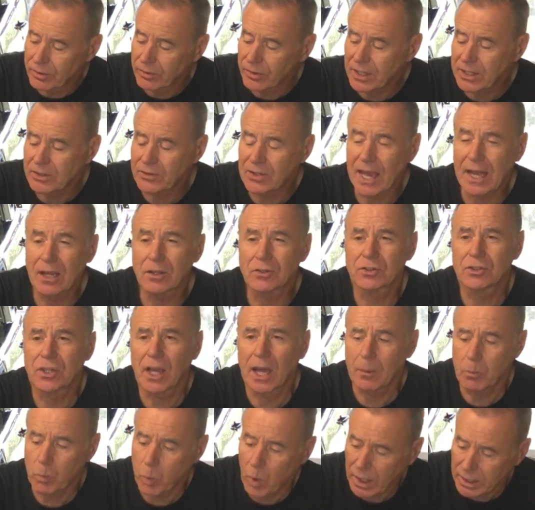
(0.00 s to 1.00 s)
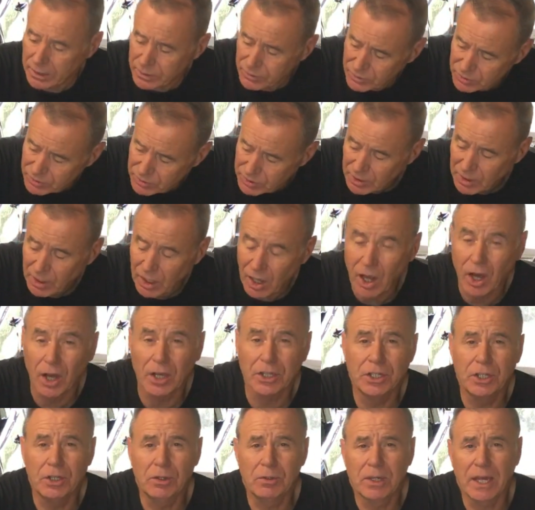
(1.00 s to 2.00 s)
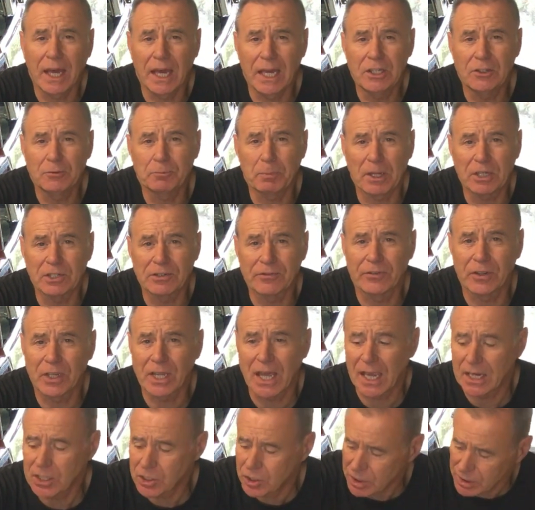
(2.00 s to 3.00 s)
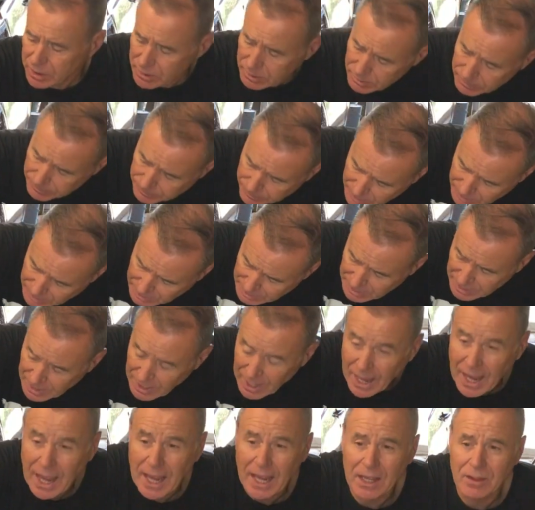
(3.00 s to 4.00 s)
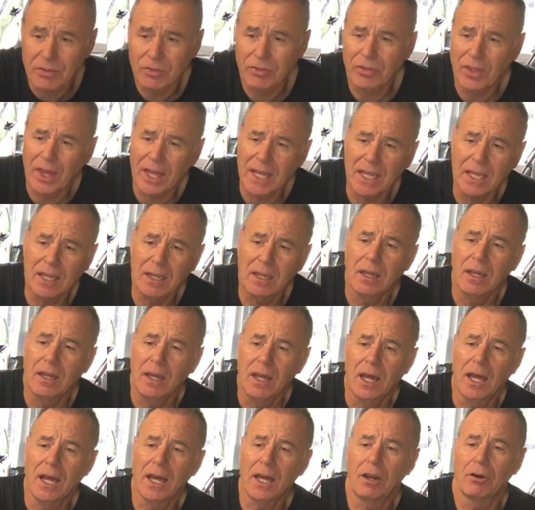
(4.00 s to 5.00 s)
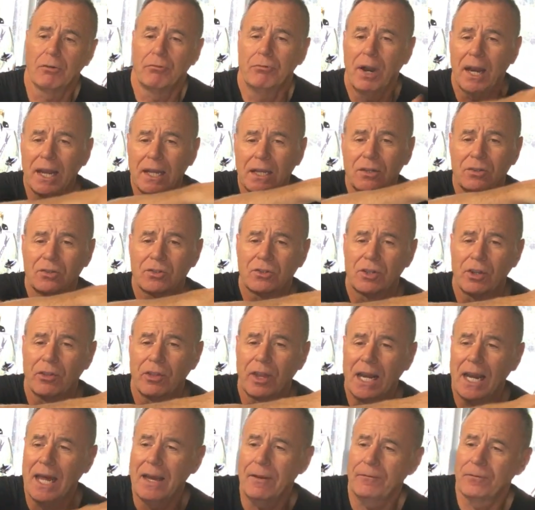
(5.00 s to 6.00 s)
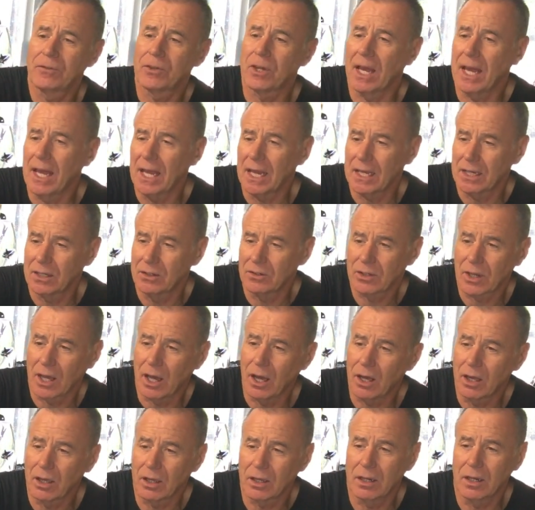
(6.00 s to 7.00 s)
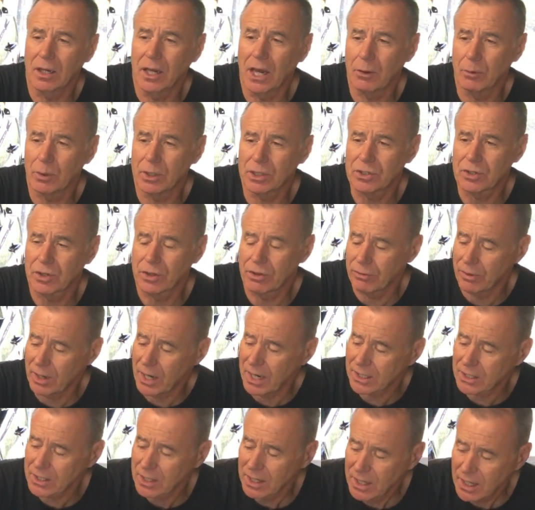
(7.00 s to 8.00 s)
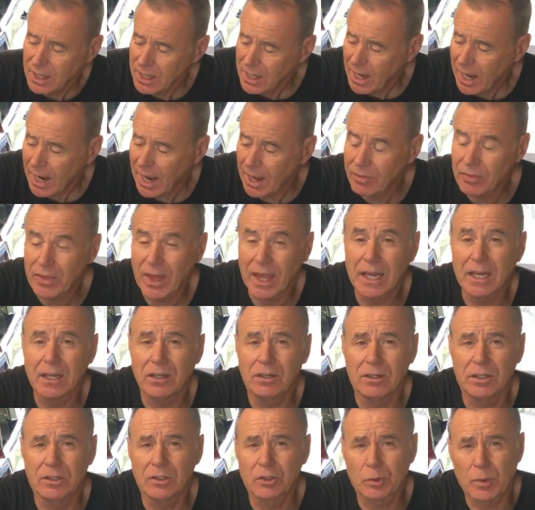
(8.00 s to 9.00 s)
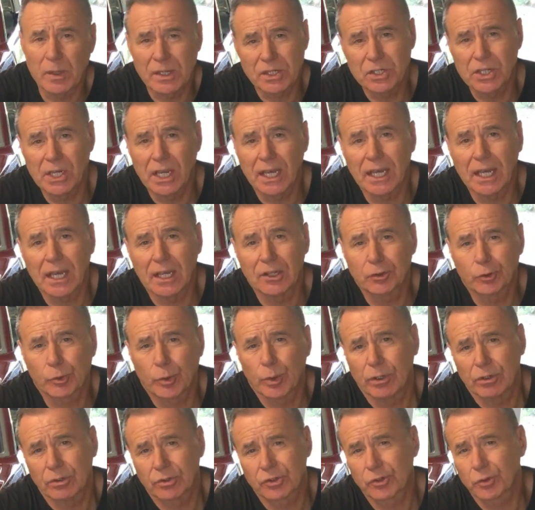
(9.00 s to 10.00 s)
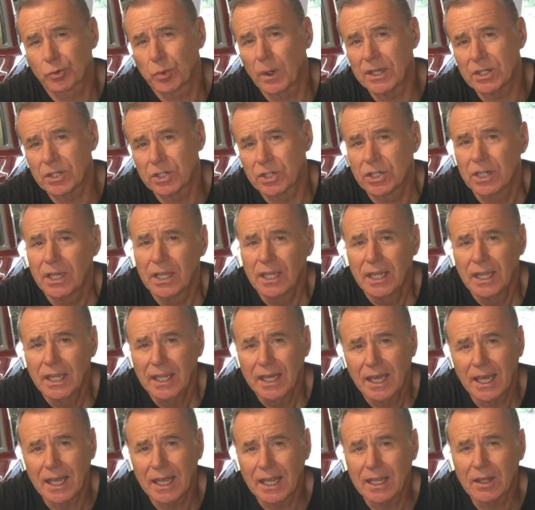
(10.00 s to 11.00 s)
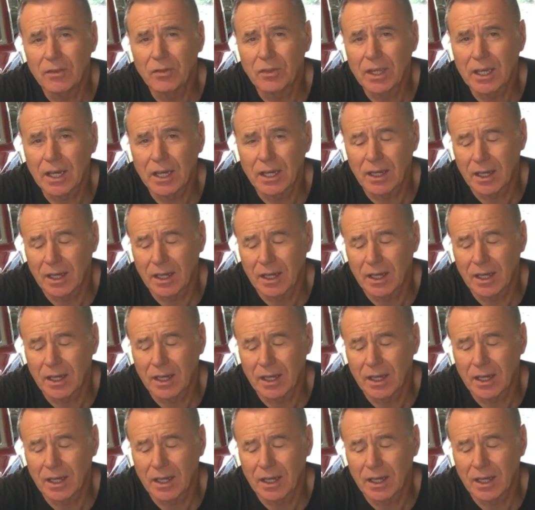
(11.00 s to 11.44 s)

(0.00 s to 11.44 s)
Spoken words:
these outside ones are UK specification, and they raise to the left and are lower to the right. And then you switch a squirrel switch in the